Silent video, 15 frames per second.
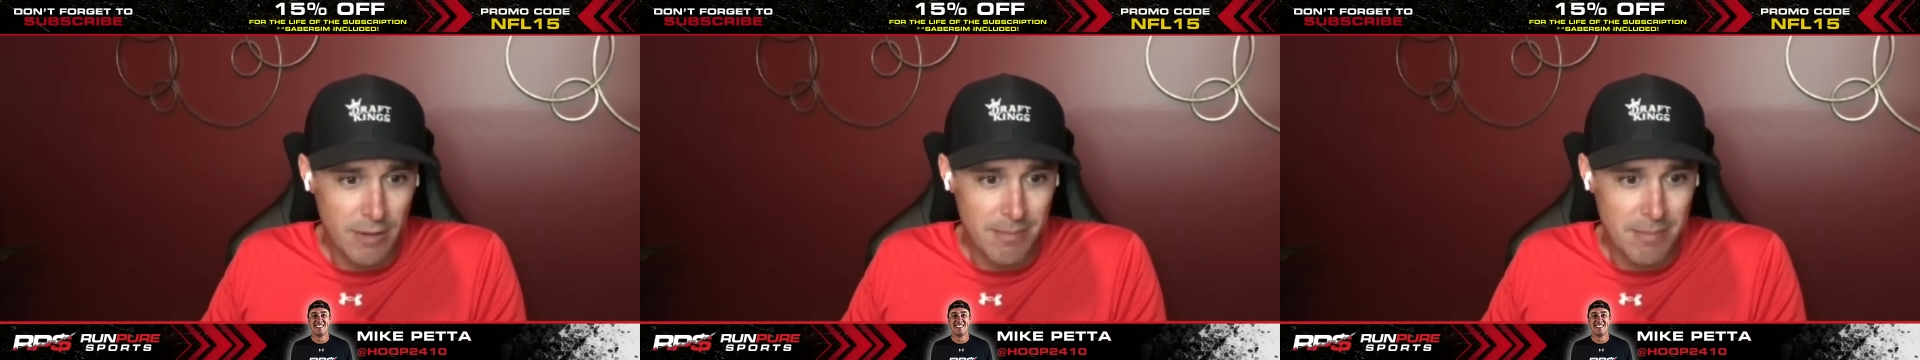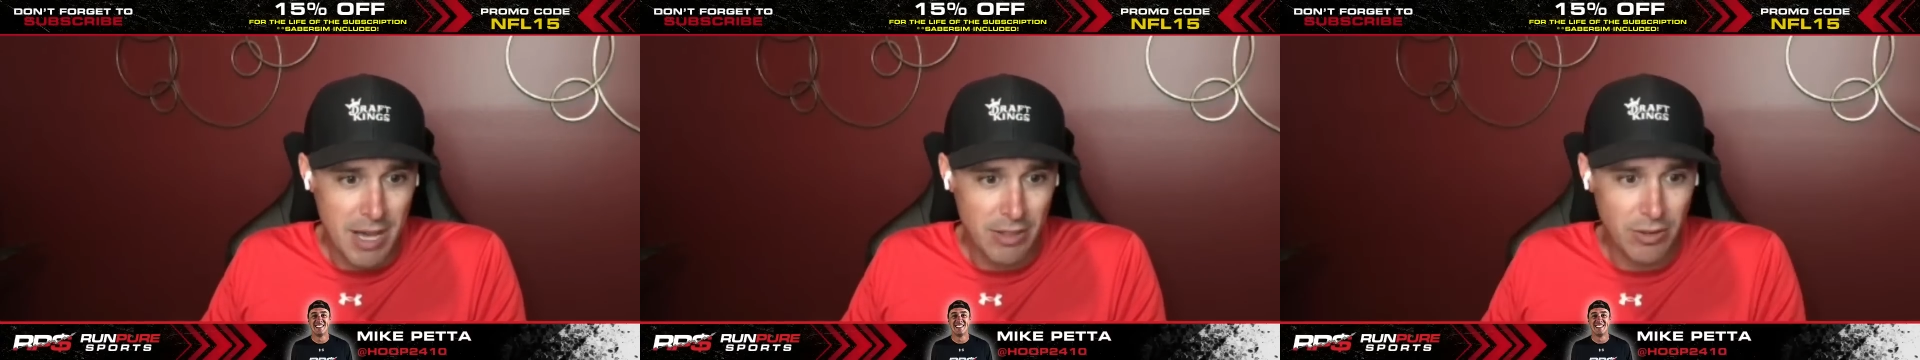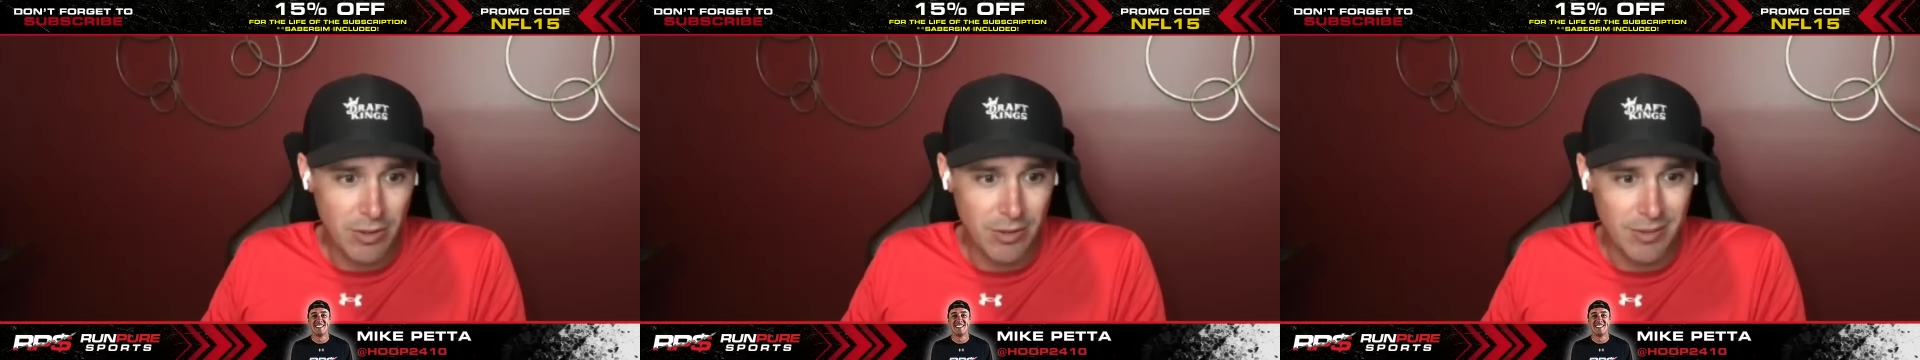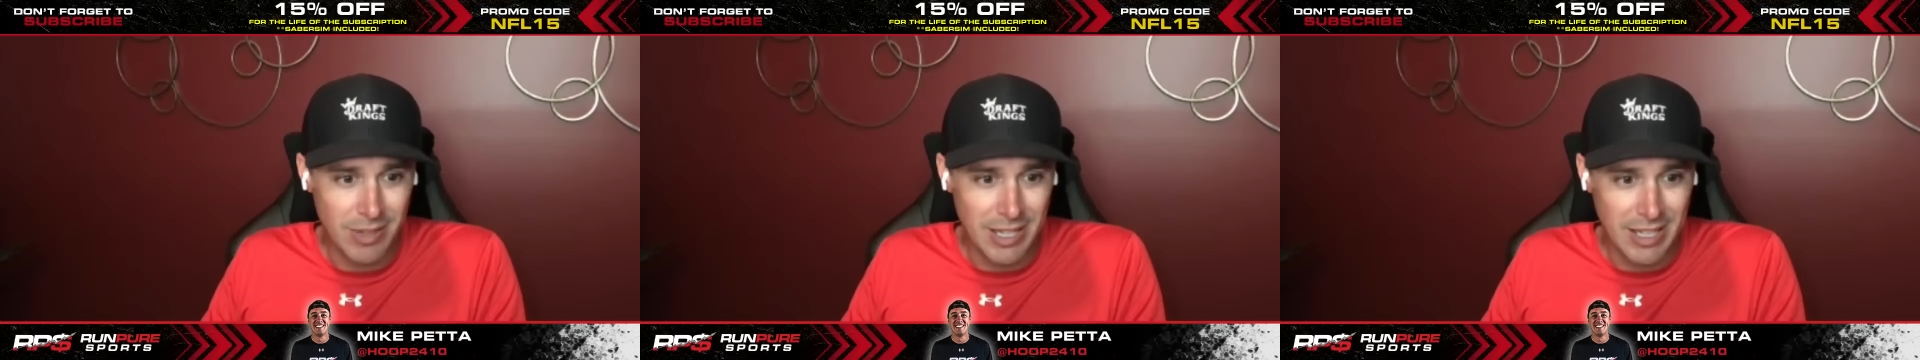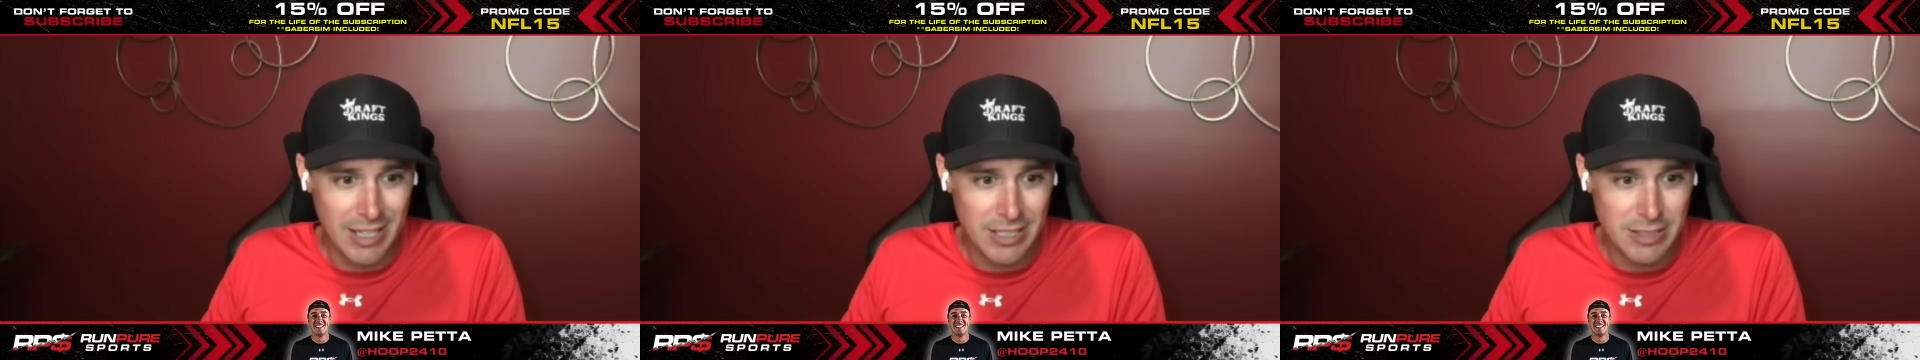Matthew
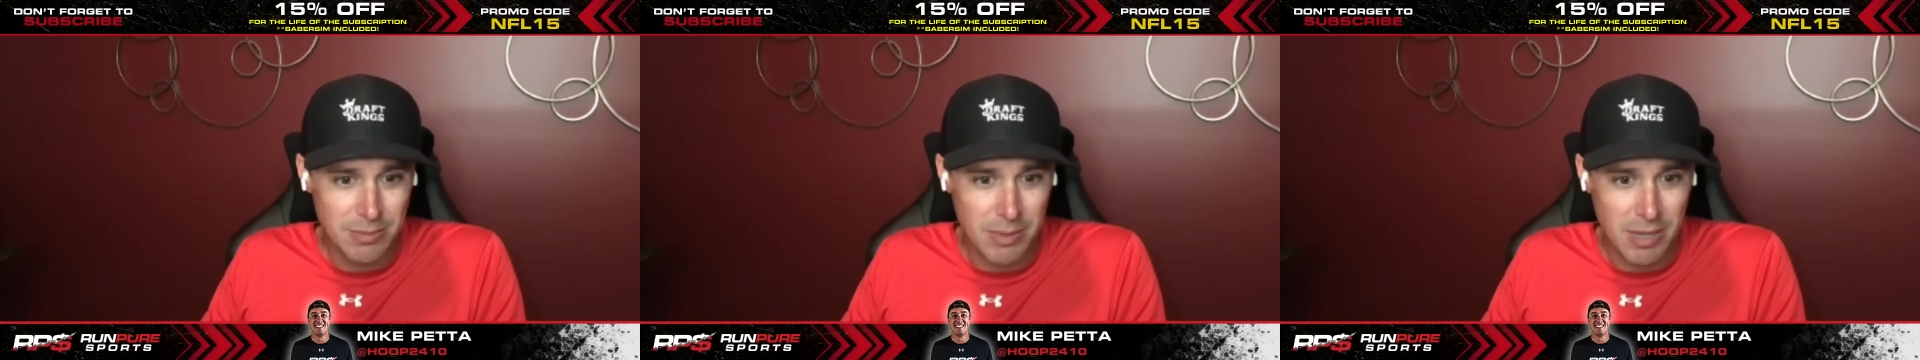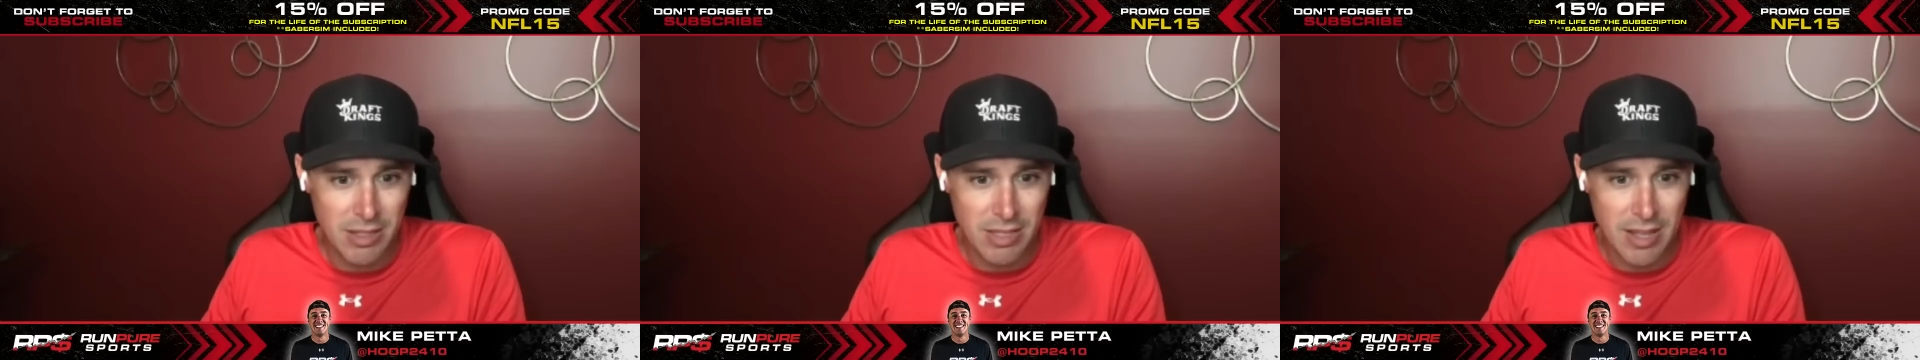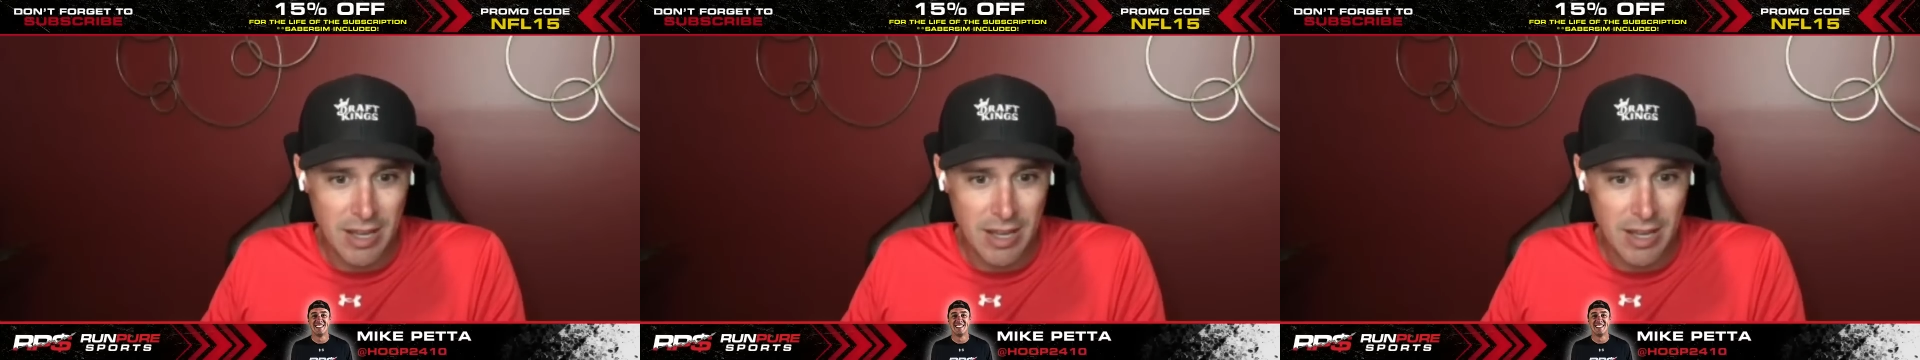Neesmith